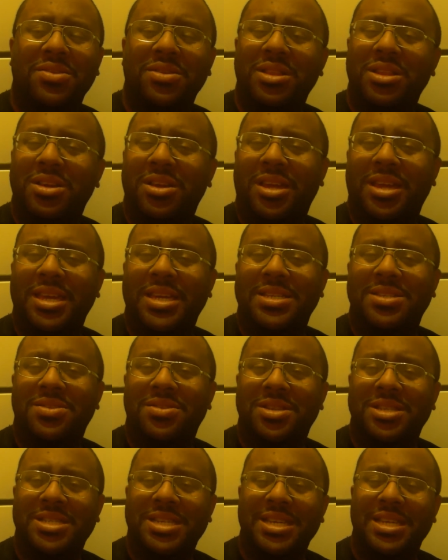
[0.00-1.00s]
do a little kiss
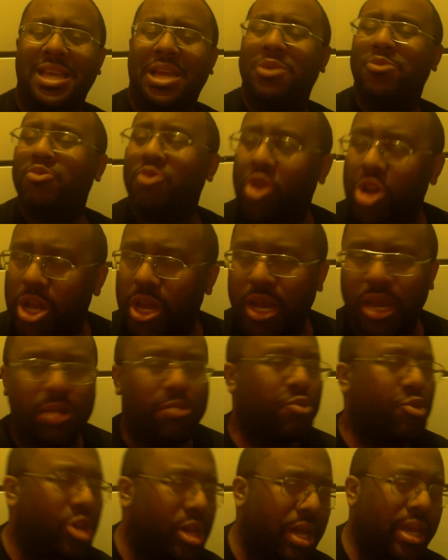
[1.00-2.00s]
on the cheek, like, mwah,
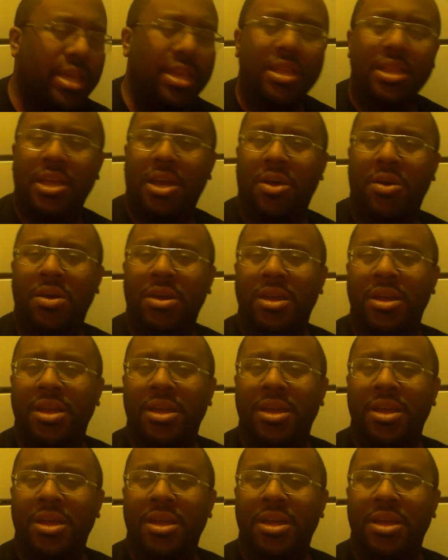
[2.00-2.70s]
mwah, you know.